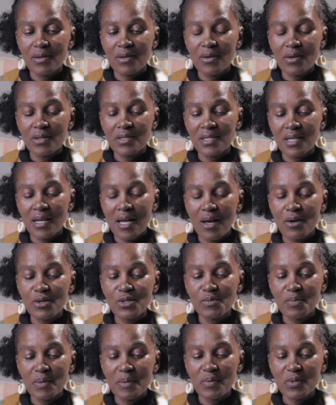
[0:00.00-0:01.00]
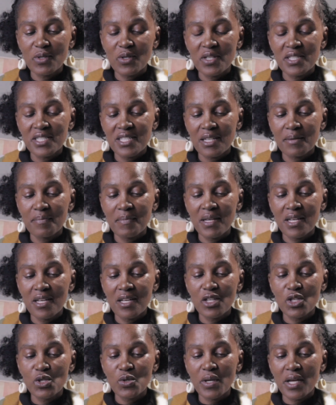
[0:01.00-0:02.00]
how do people contact
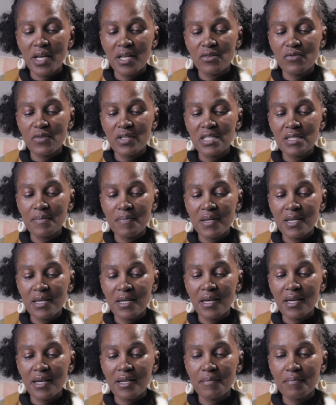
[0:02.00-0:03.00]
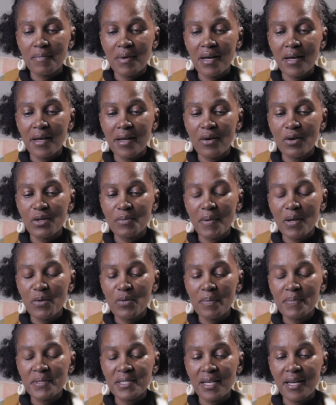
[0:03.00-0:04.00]
me? You can reach me on my
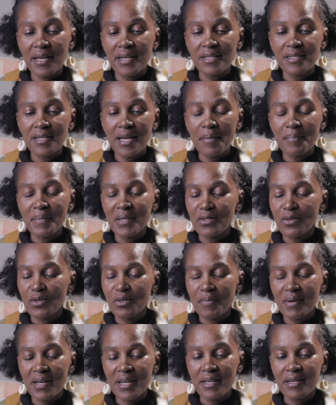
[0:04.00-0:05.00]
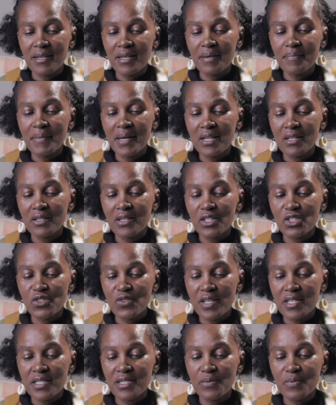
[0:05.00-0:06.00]
website. On my email
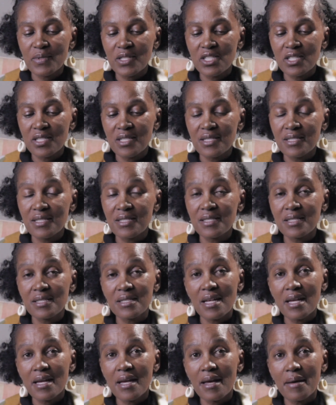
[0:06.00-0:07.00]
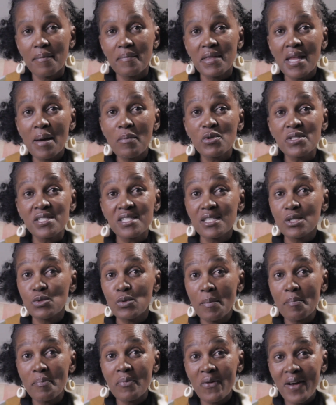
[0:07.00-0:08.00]
address, which is
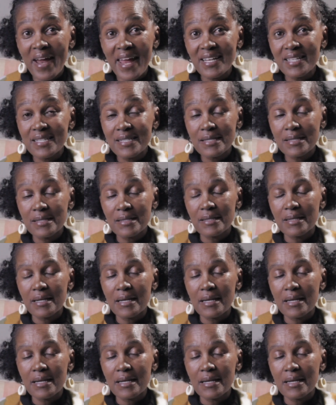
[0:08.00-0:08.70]
nabozizwebrand